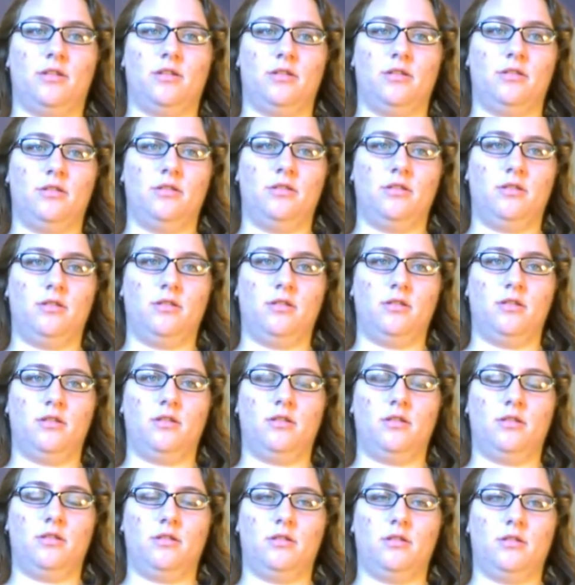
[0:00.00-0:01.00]
at all.
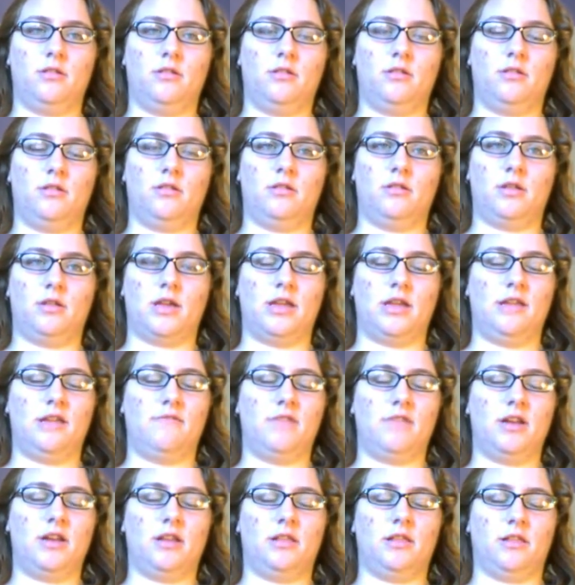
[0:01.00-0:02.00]

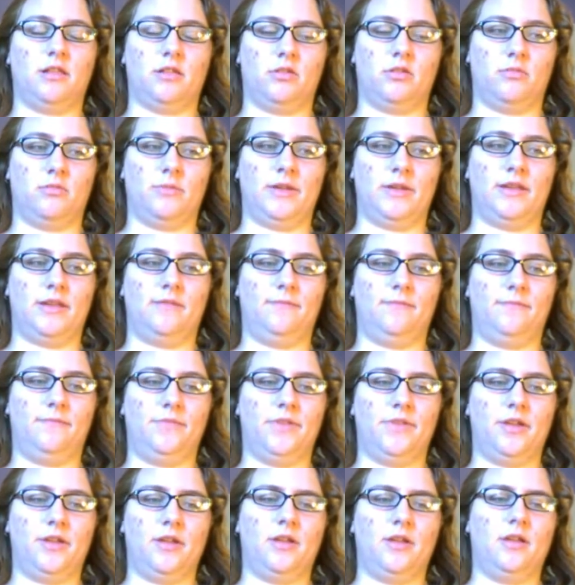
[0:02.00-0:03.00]
Not even a little
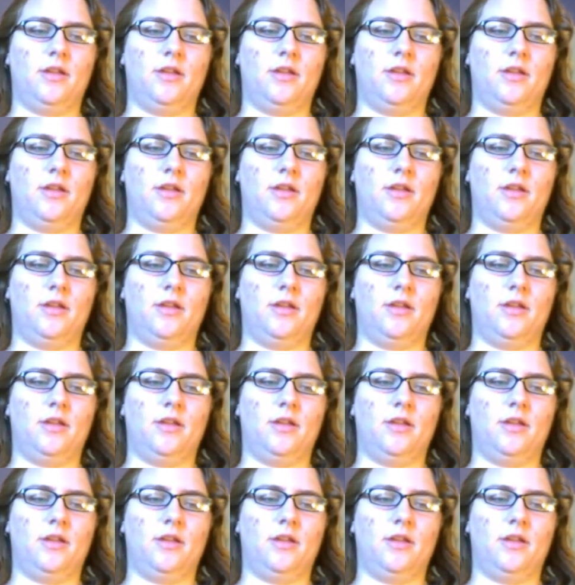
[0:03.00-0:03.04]
bit.